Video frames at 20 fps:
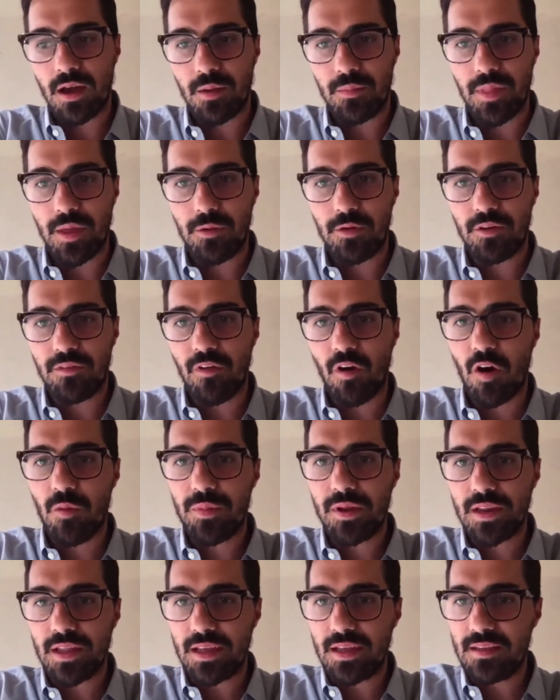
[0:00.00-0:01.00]
They would have all
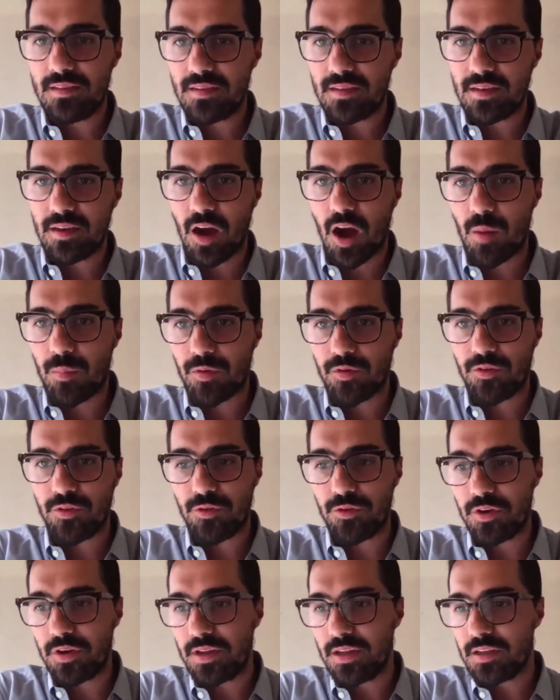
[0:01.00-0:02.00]
been easy
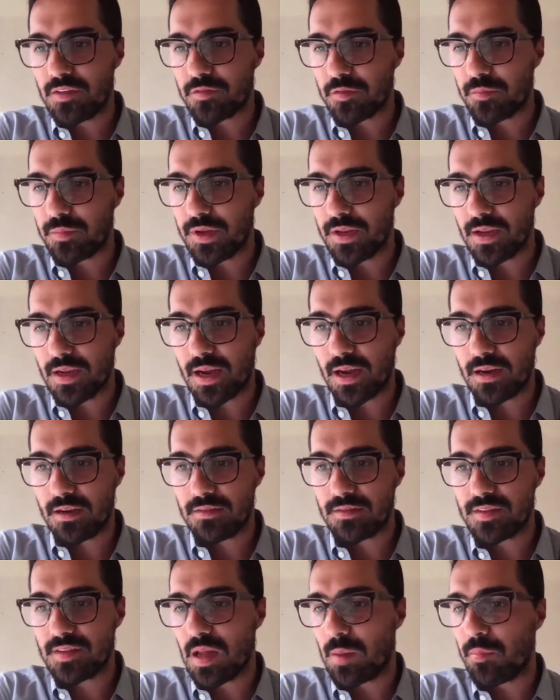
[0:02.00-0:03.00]
opportunities for me to kind of
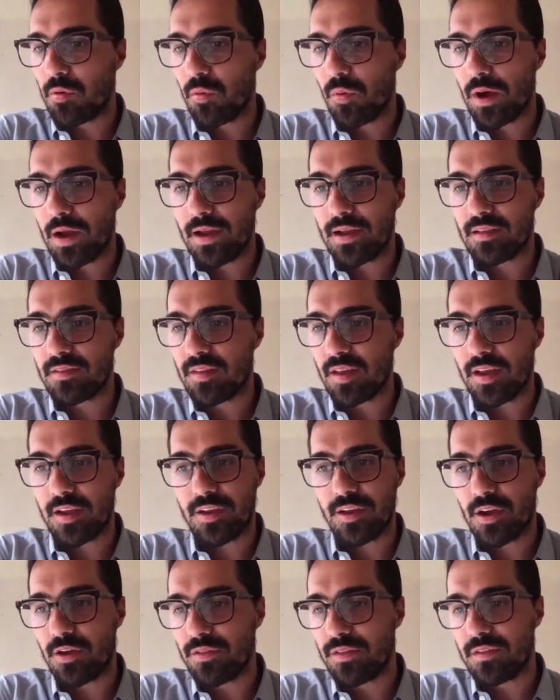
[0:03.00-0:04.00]
step away and say, you
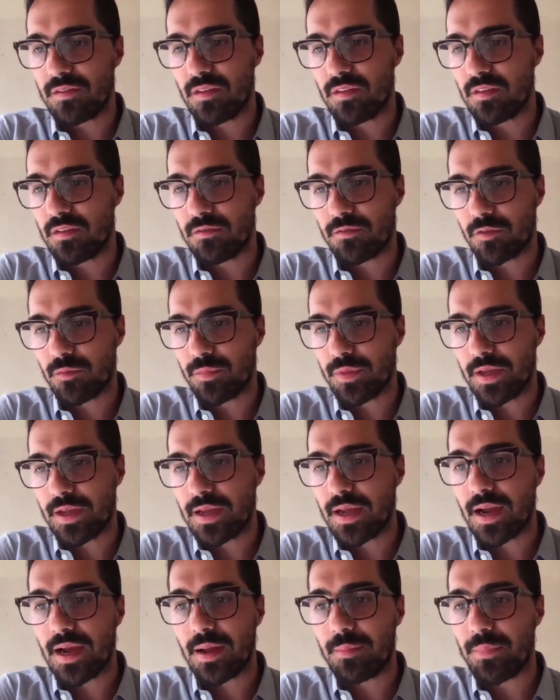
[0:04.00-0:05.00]
know, this isn't for me.
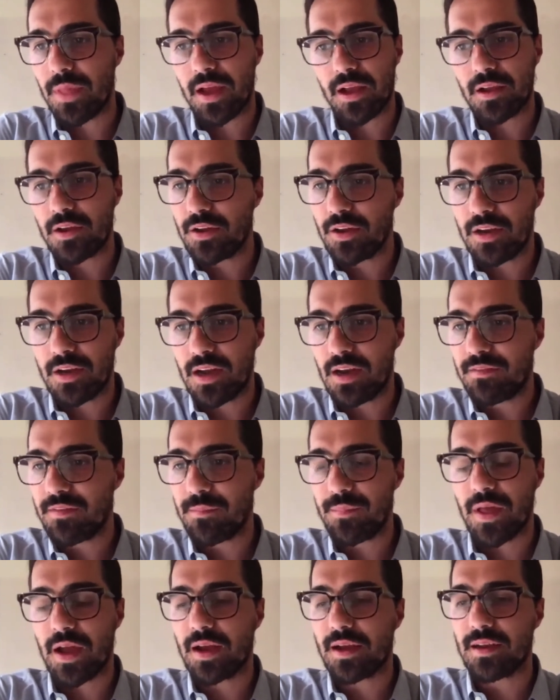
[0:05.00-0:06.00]
I'm not good enough.
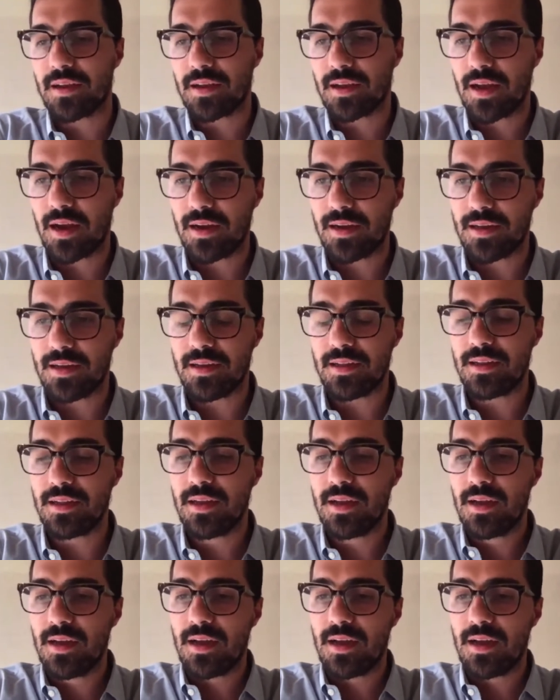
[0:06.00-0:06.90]
I'm not going to cut it.